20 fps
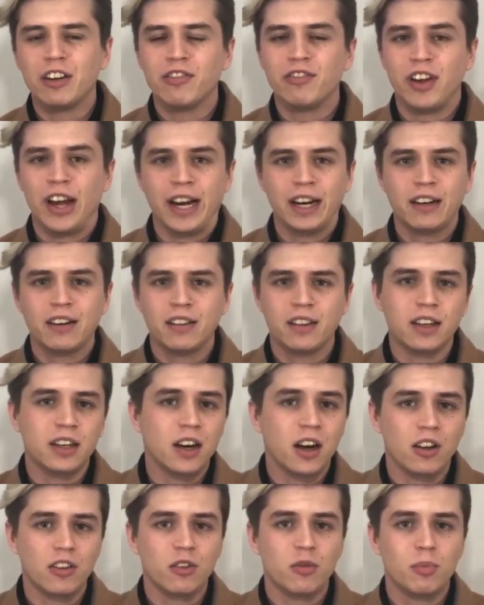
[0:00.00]
affect the
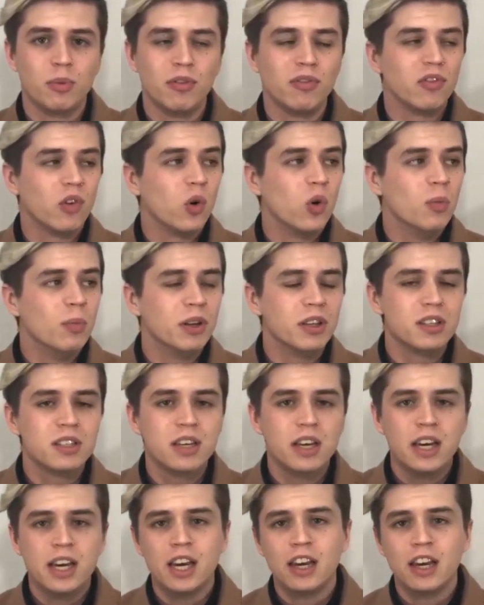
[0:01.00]
gun's performance.